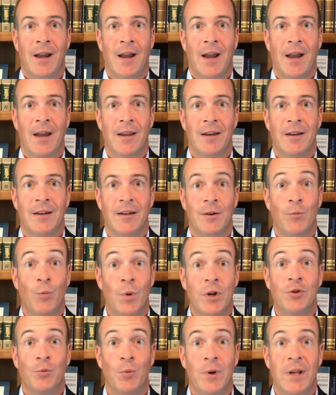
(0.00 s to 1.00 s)
and in
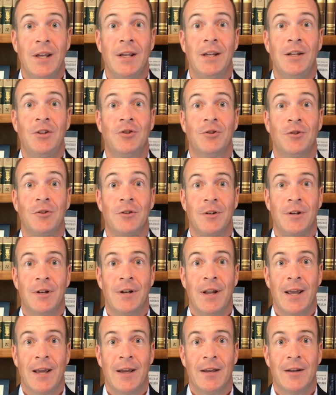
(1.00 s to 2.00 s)
which we should
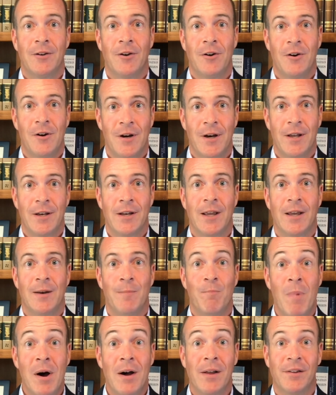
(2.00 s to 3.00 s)
and ought and
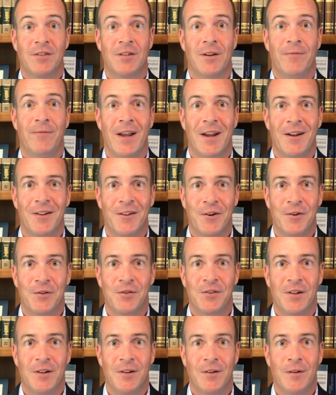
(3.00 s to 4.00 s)
must avail
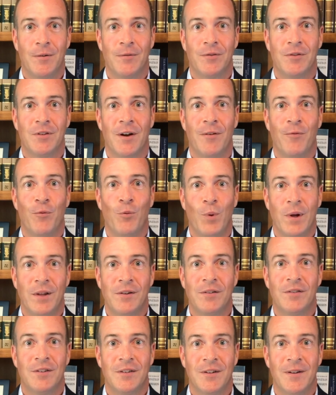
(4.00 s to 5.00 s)
ourselves of
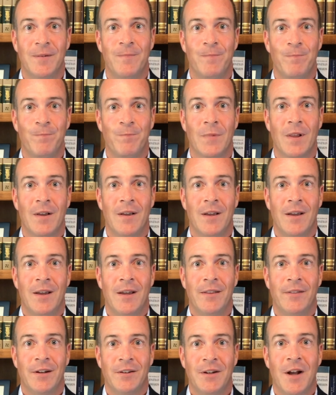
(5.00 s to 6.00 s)
wisdom
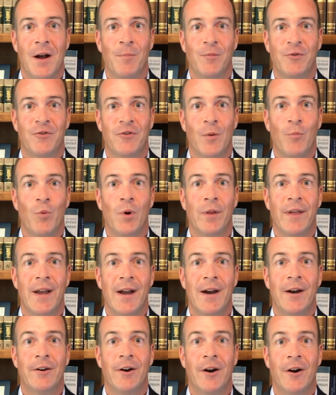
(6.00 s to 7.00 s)
that comes from
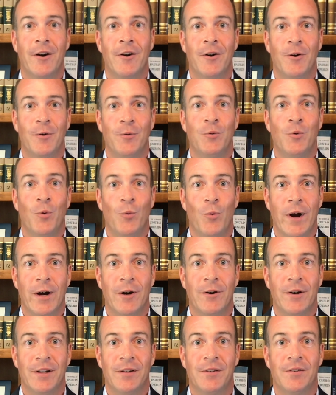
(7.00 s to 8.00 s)
without our own
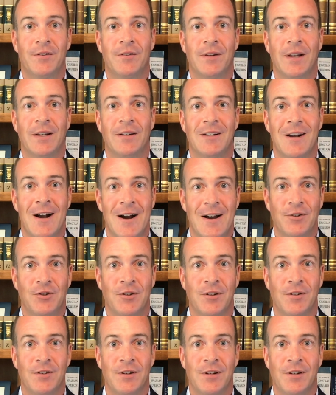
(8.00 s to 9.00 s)
awareness and
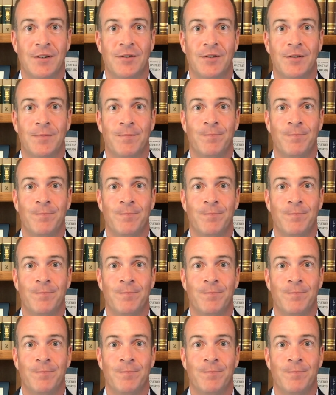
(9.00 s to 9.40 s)
consciousness.